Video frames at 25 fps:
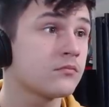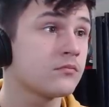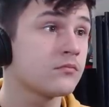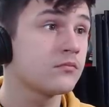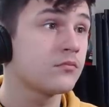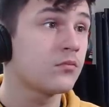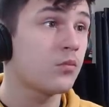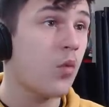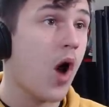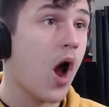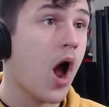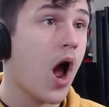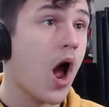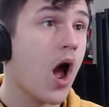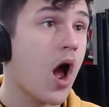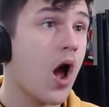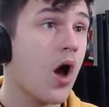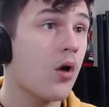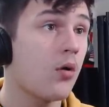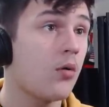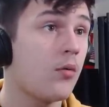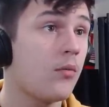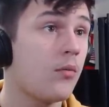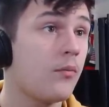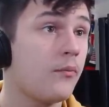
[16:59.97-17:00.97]
If you love
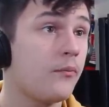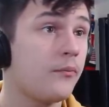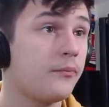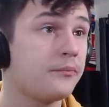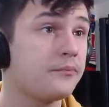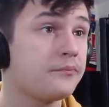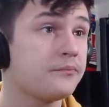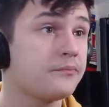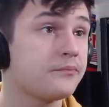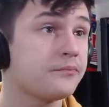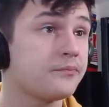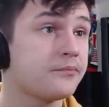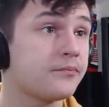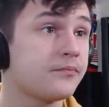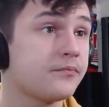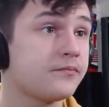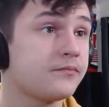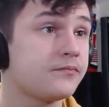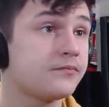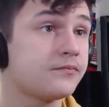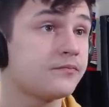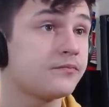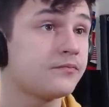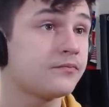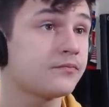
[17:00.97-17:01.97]
soccer or
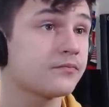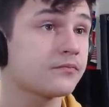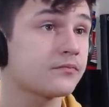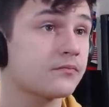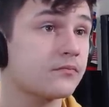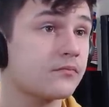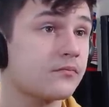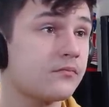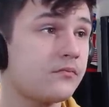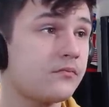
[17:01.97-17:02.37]
football, then you